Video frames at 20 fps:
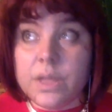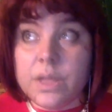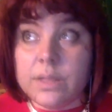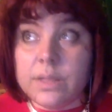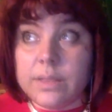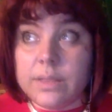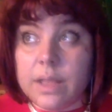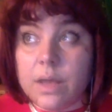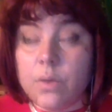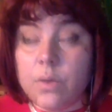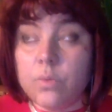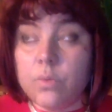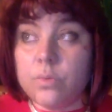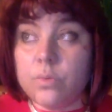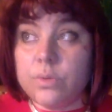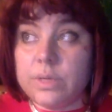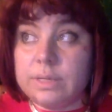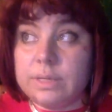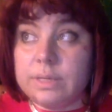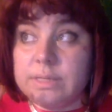Now,
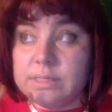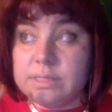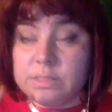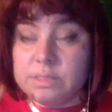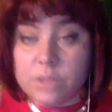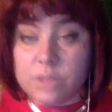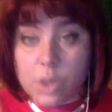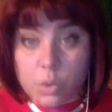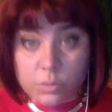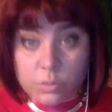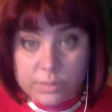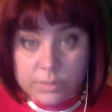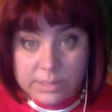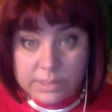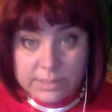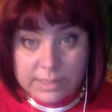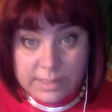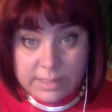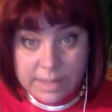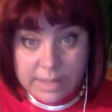it is known
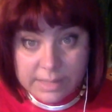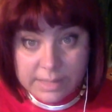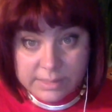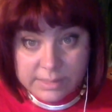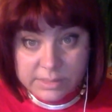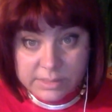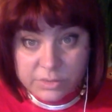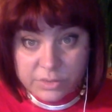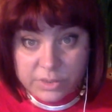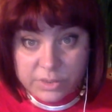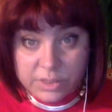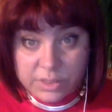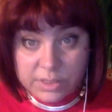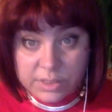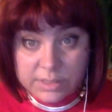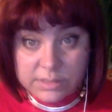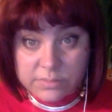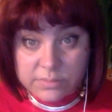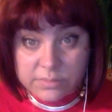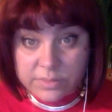that the last 3
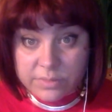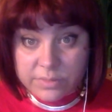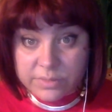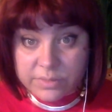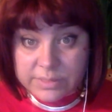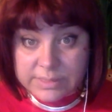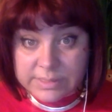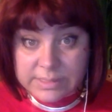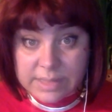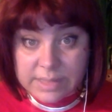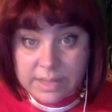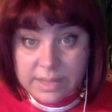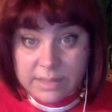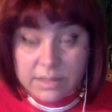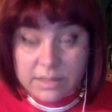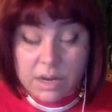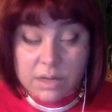degrees of every sign